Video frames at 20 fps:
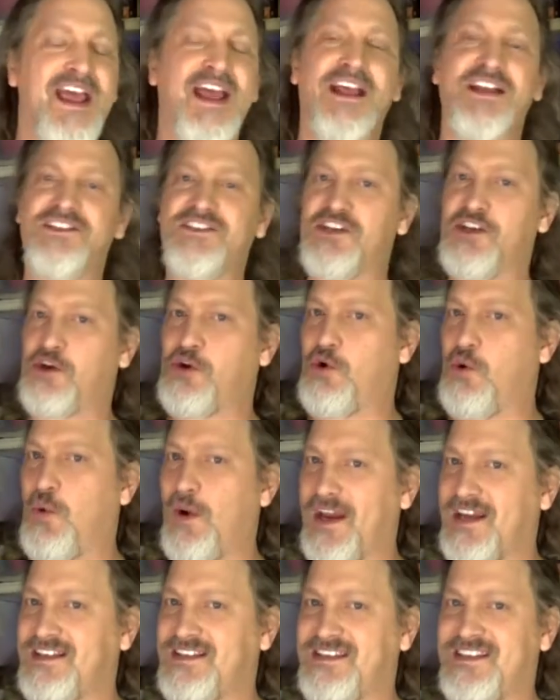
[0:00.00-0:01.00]
It's a
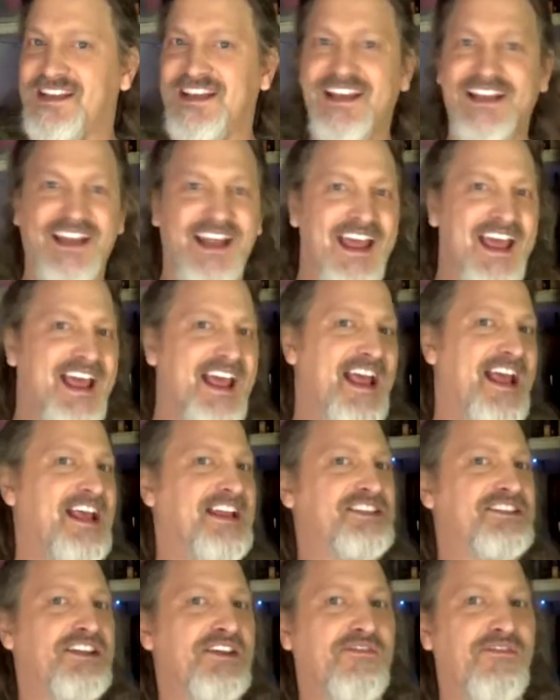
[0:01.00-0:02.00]
quick scene,
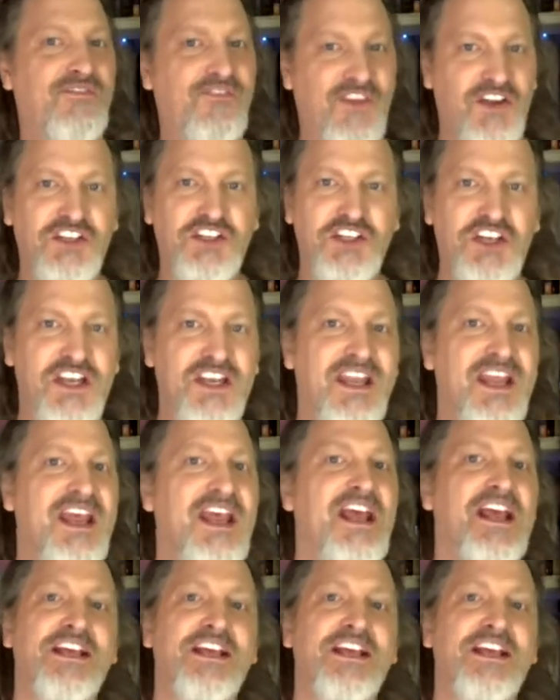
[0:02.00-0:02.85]
it's efficient,